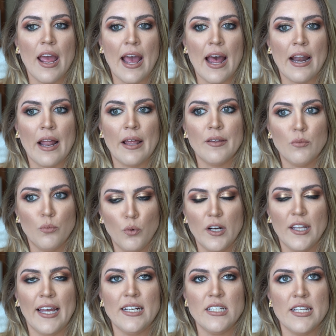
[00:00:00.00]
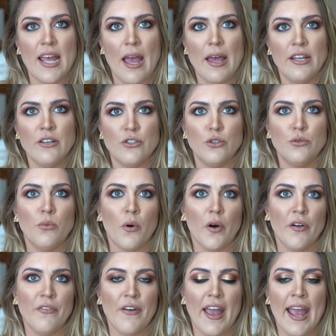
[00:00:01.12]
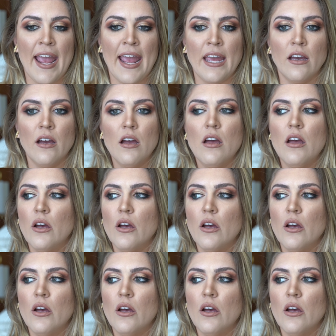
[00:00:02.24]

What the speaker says: and I would like to get into more of a